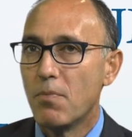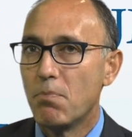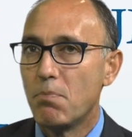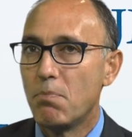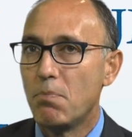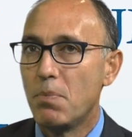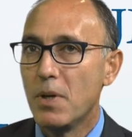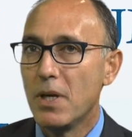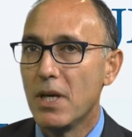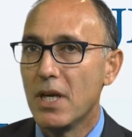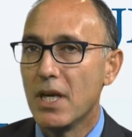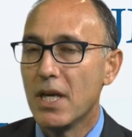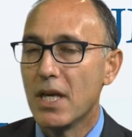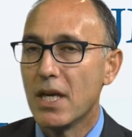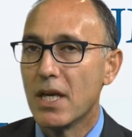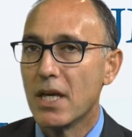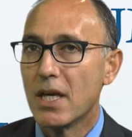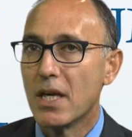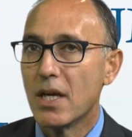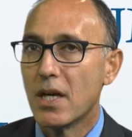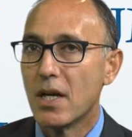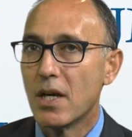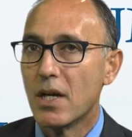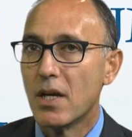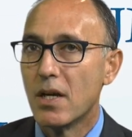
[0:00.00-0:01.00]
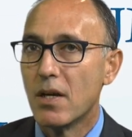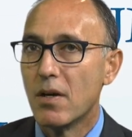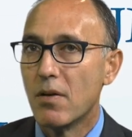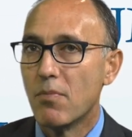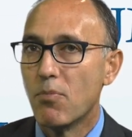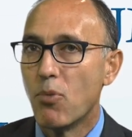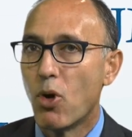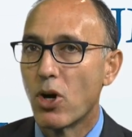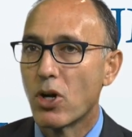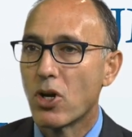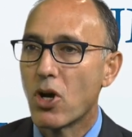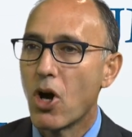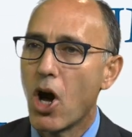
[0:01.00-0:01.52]
being
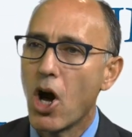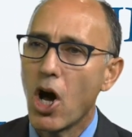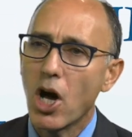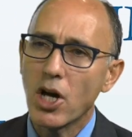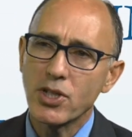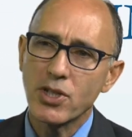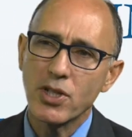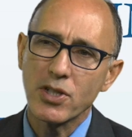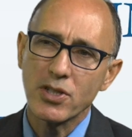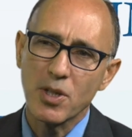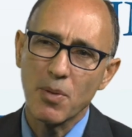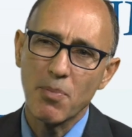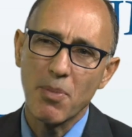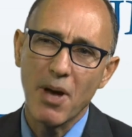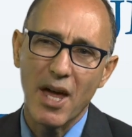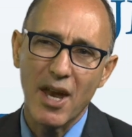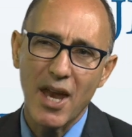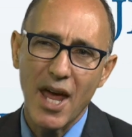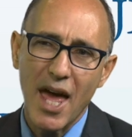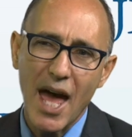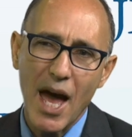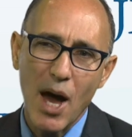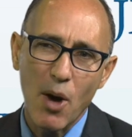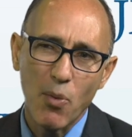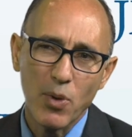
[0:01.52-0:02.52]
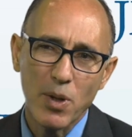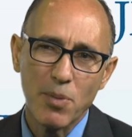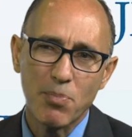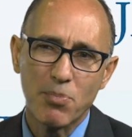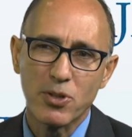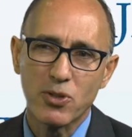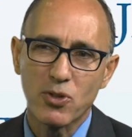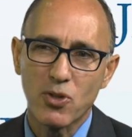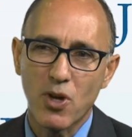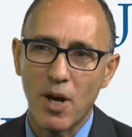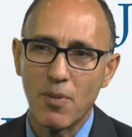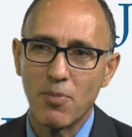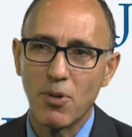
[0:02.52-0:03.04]
more cautious about how we
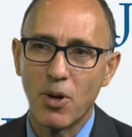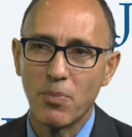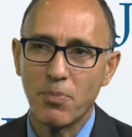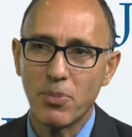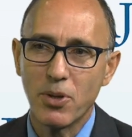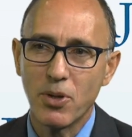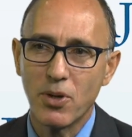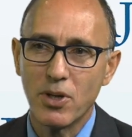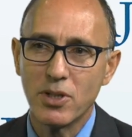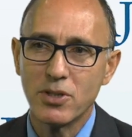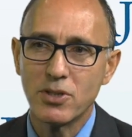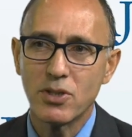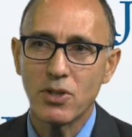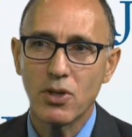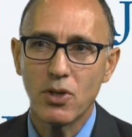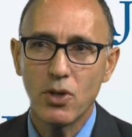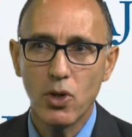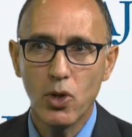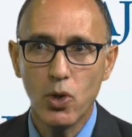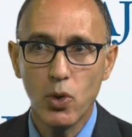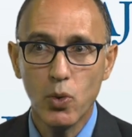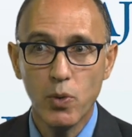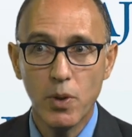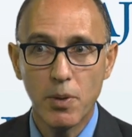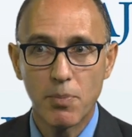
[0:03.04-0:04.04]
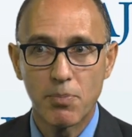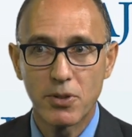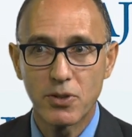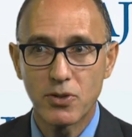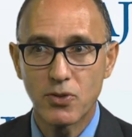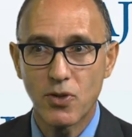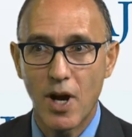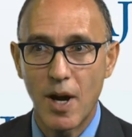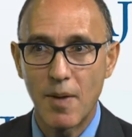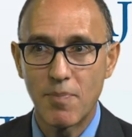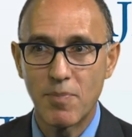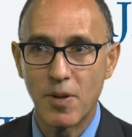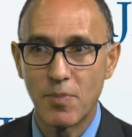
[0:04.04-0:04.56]
prescribe opioids, who we
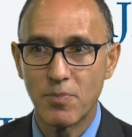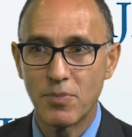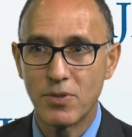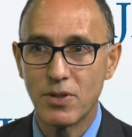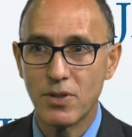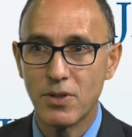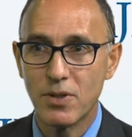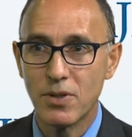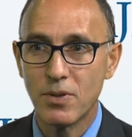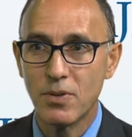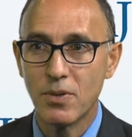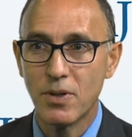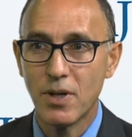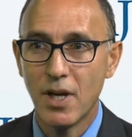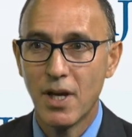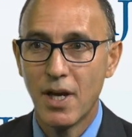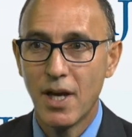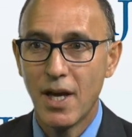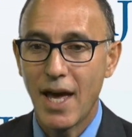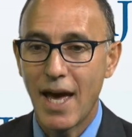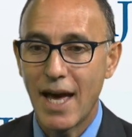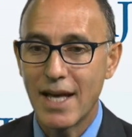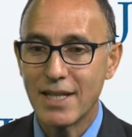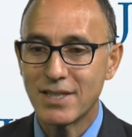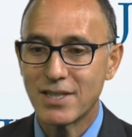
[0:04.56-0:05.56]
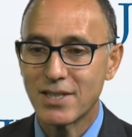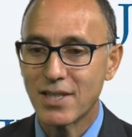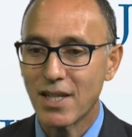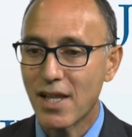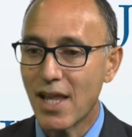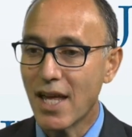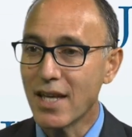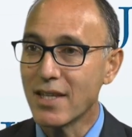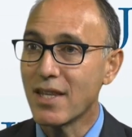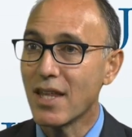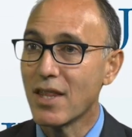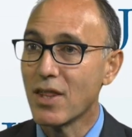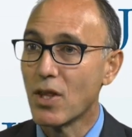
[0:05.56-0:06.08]
prescribe them to, and
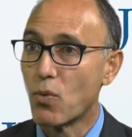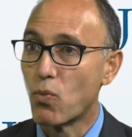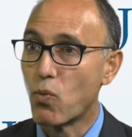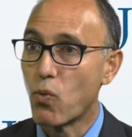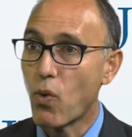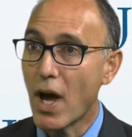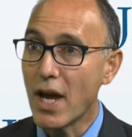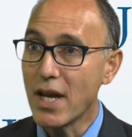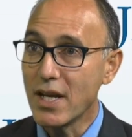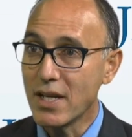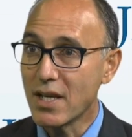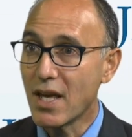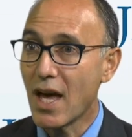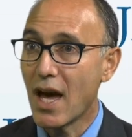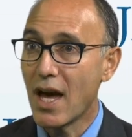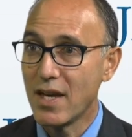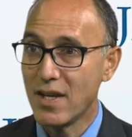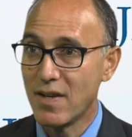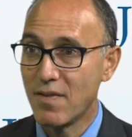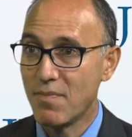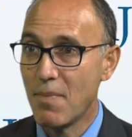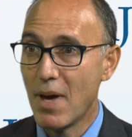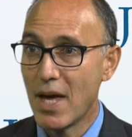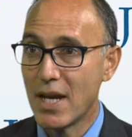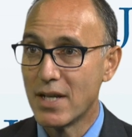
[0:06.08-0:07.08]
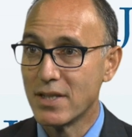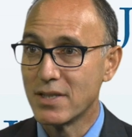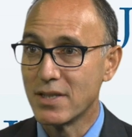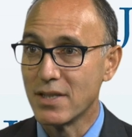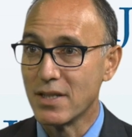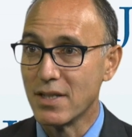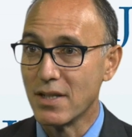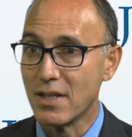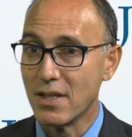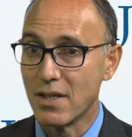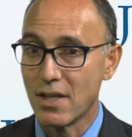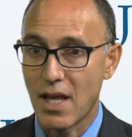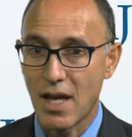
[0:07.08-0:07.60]
selecting the right kind of medicine,
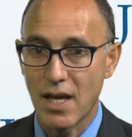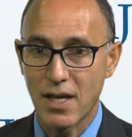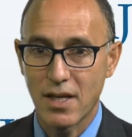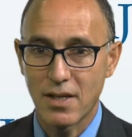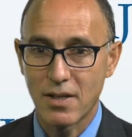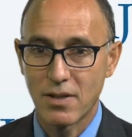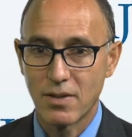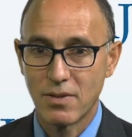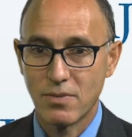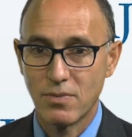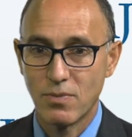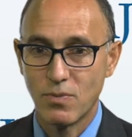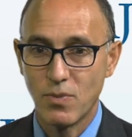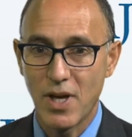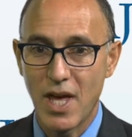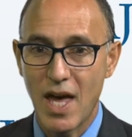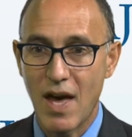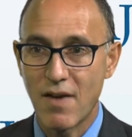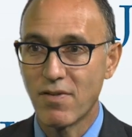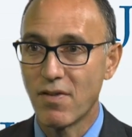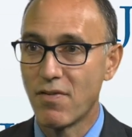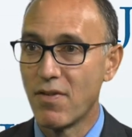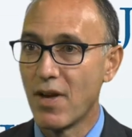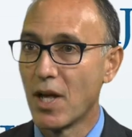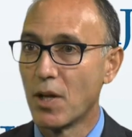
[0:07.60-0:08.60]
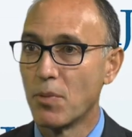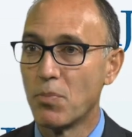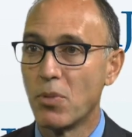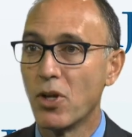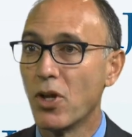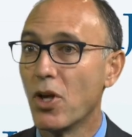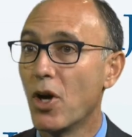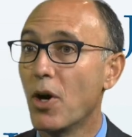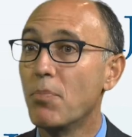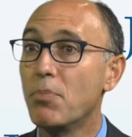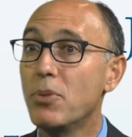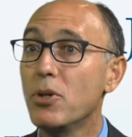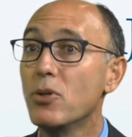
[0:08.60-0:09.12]
like we have available
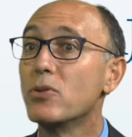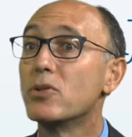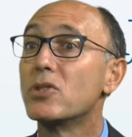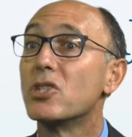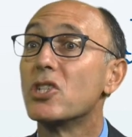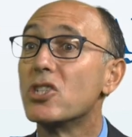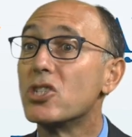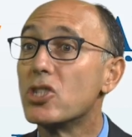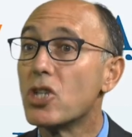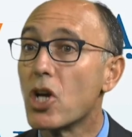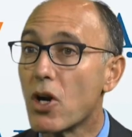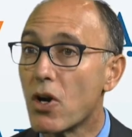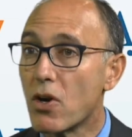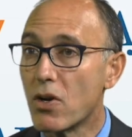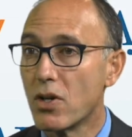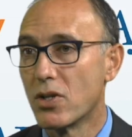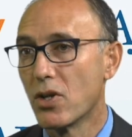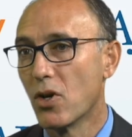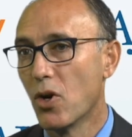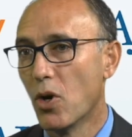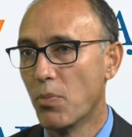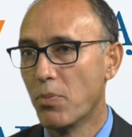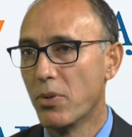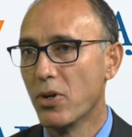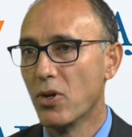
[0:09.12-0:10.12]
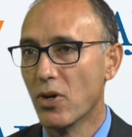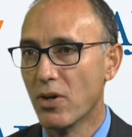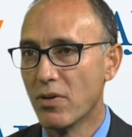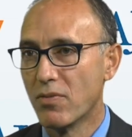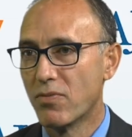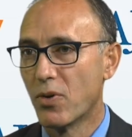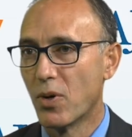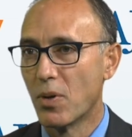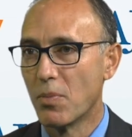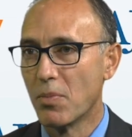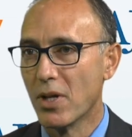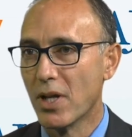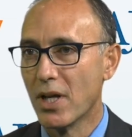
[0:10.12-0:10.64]
abuse deterrent opioid
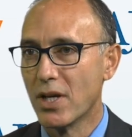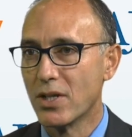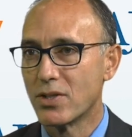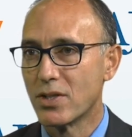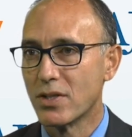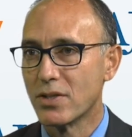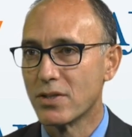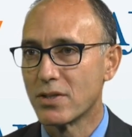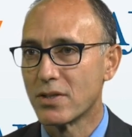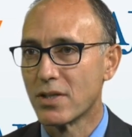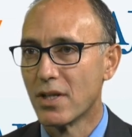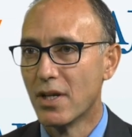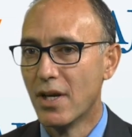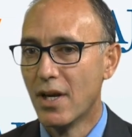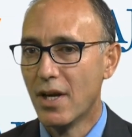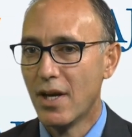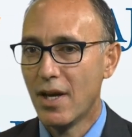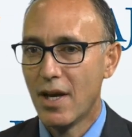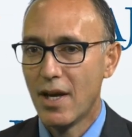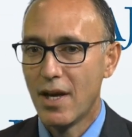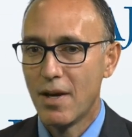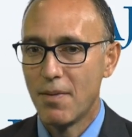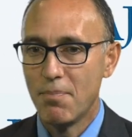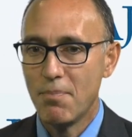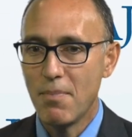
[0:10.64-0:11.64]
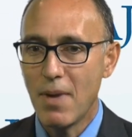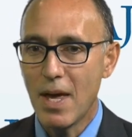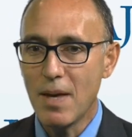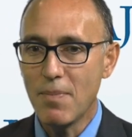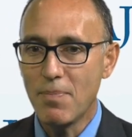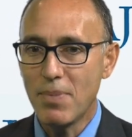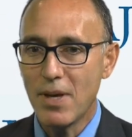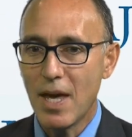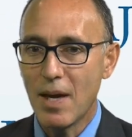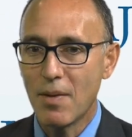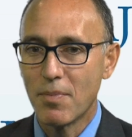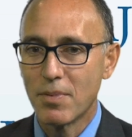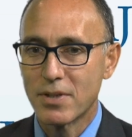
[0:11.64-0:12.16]
formulations, may
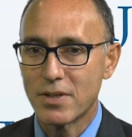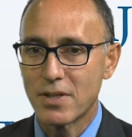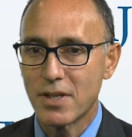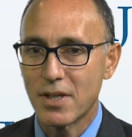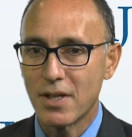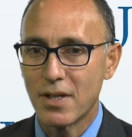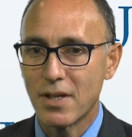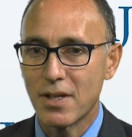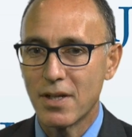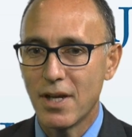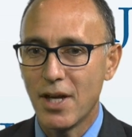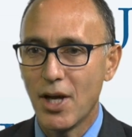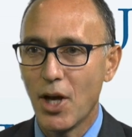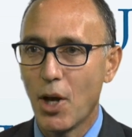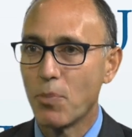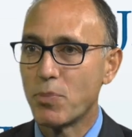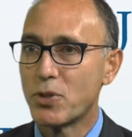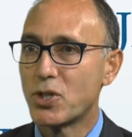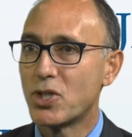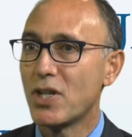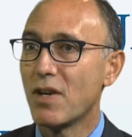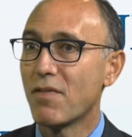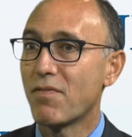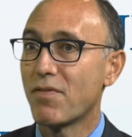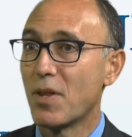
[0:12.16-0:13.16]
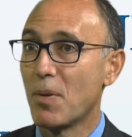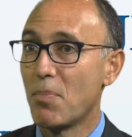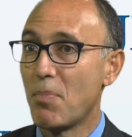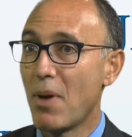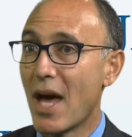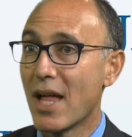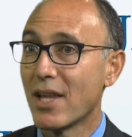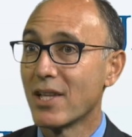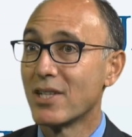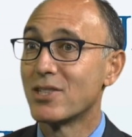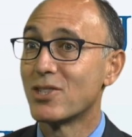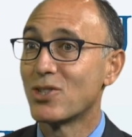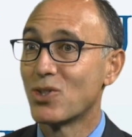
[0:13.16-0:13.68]
be able to help shift the
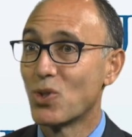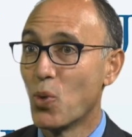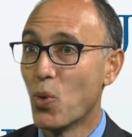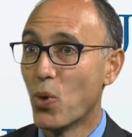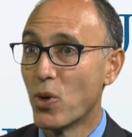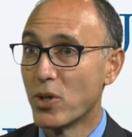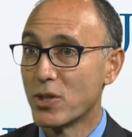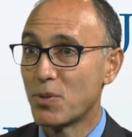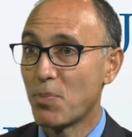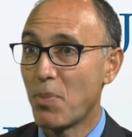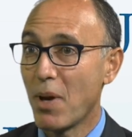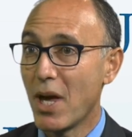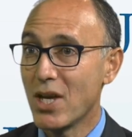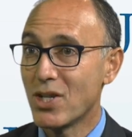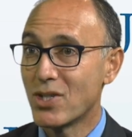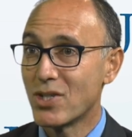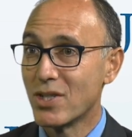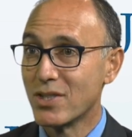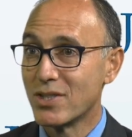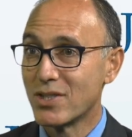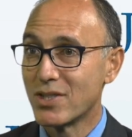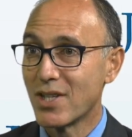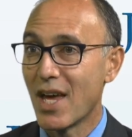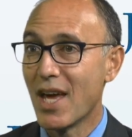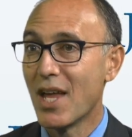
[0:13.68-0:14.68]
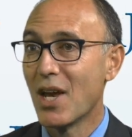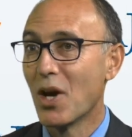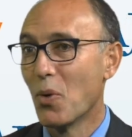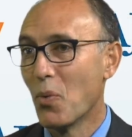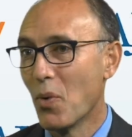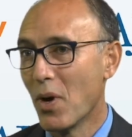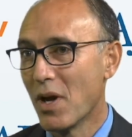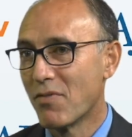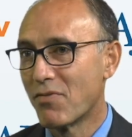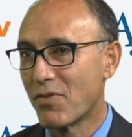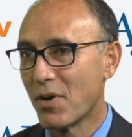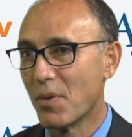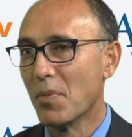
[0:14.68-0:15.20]
balance towards patients and
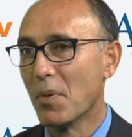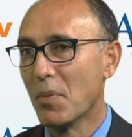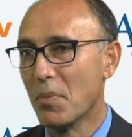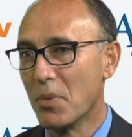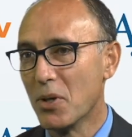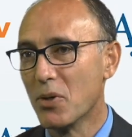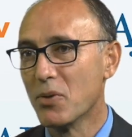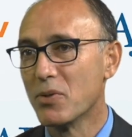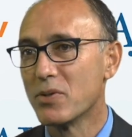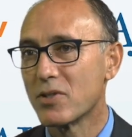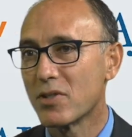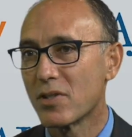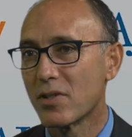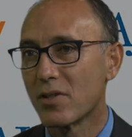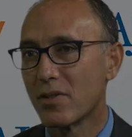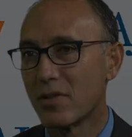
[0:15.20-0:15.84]
away from abuse.